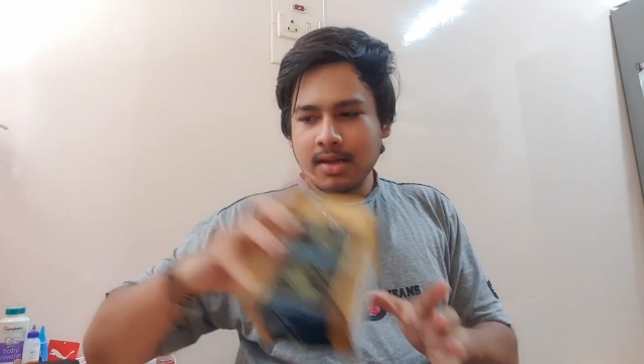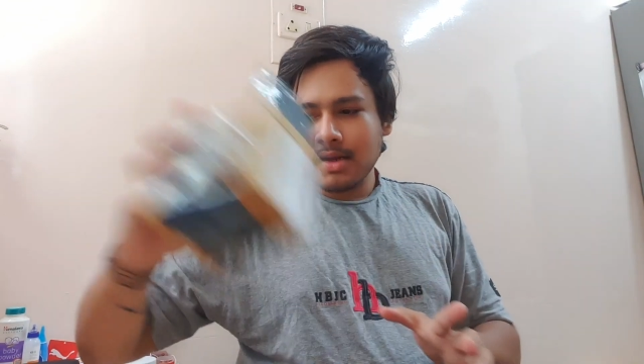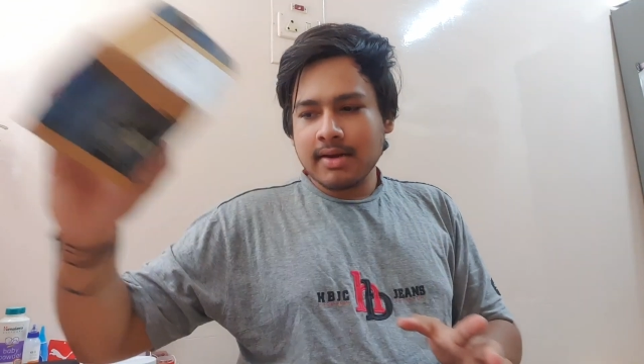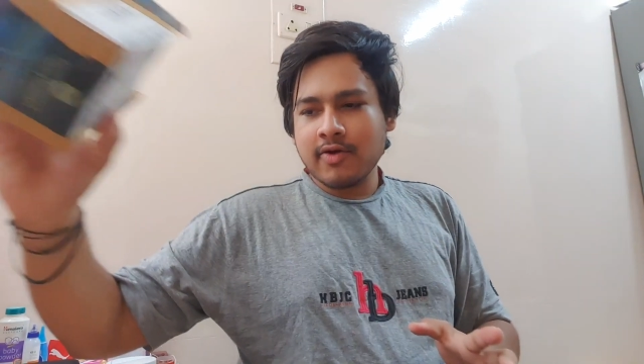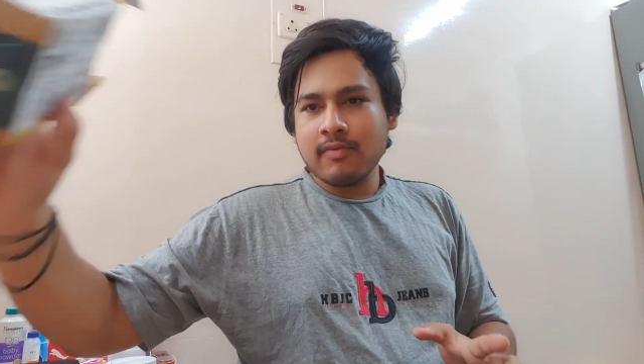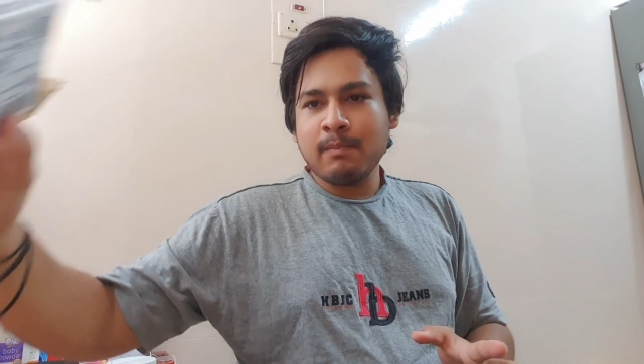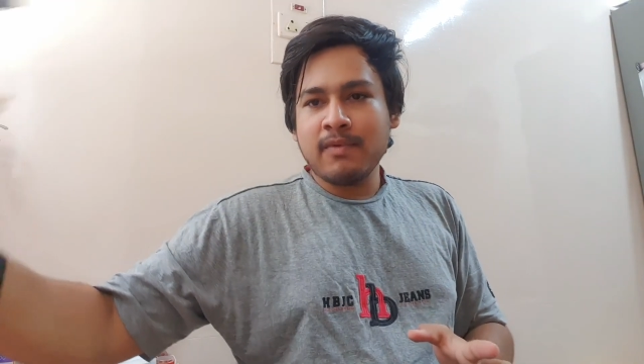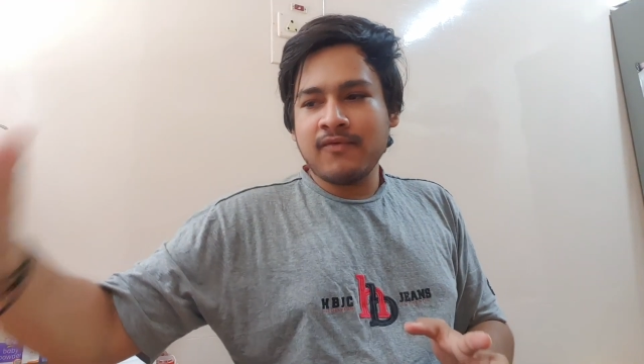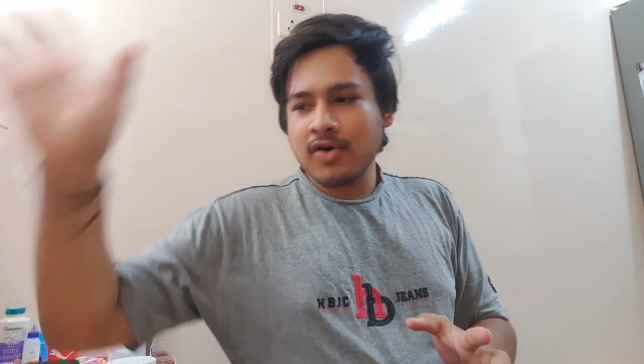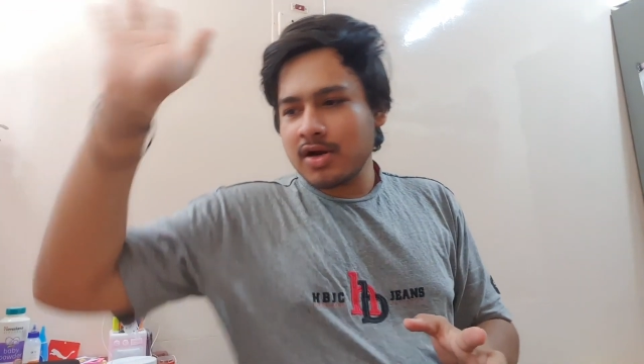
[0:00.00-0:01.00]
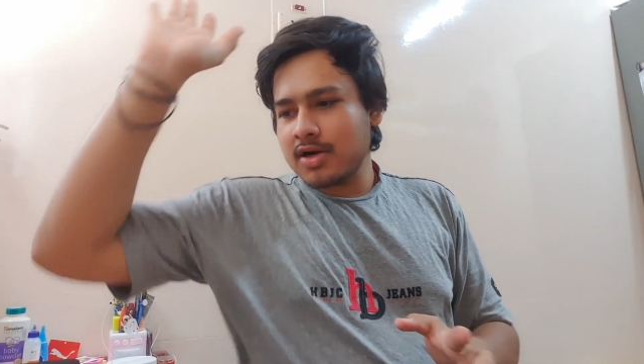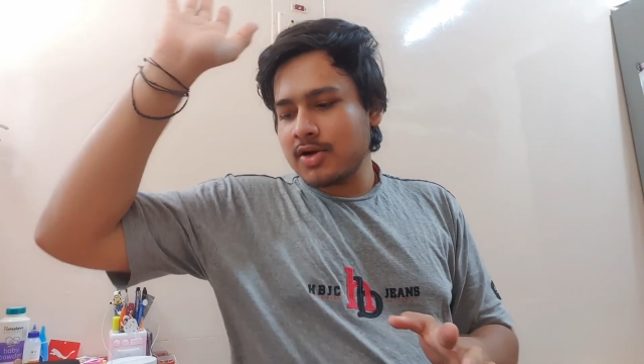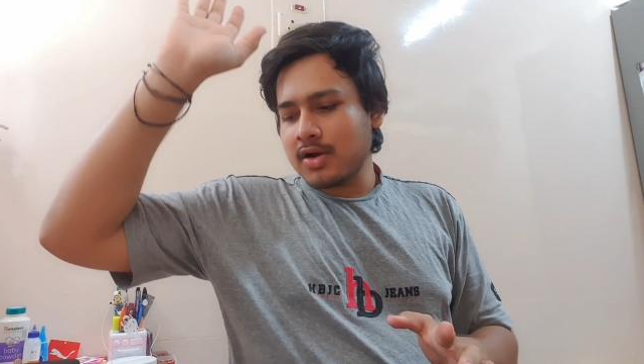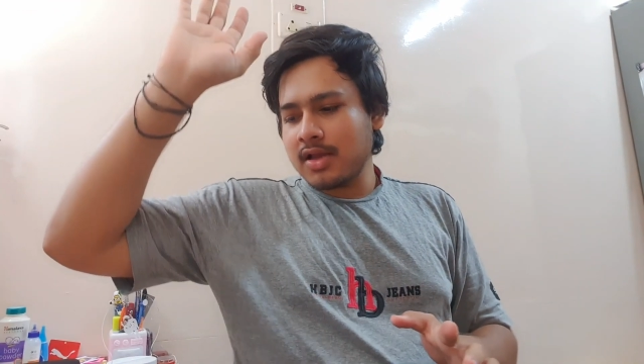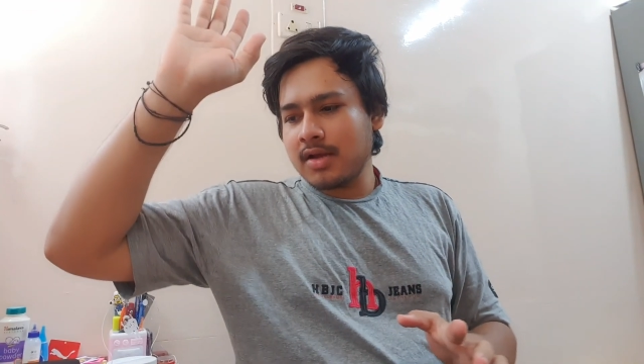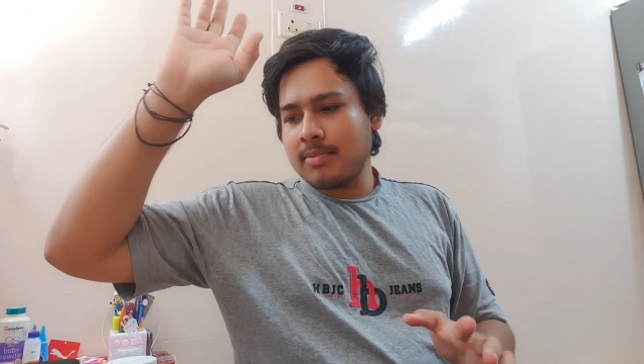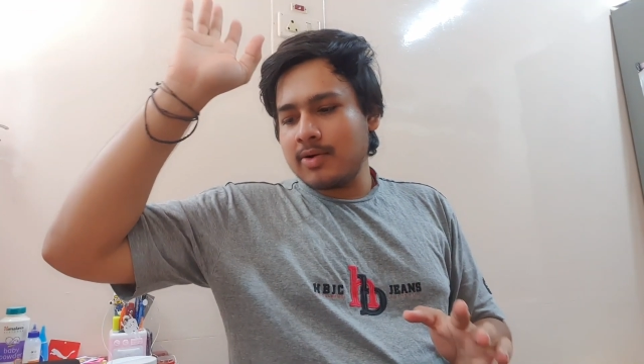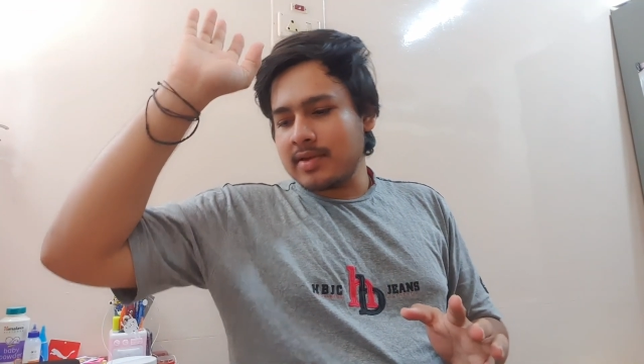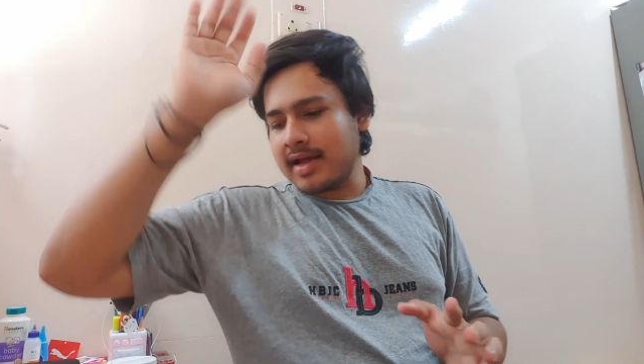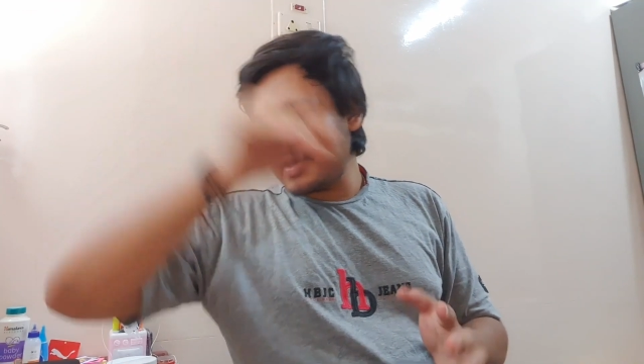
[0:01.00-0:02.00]
Now, before talking
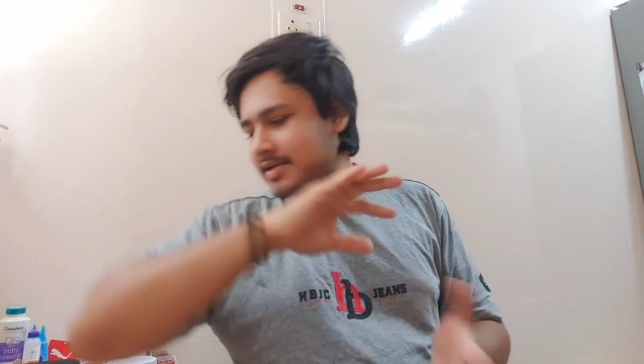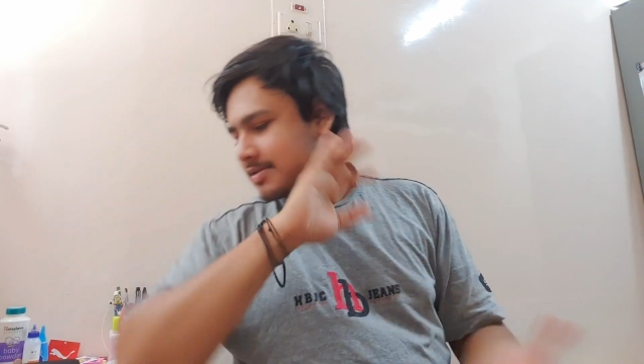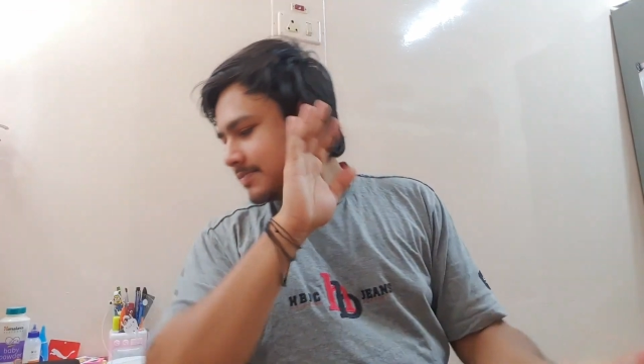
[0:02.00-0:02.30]
about that,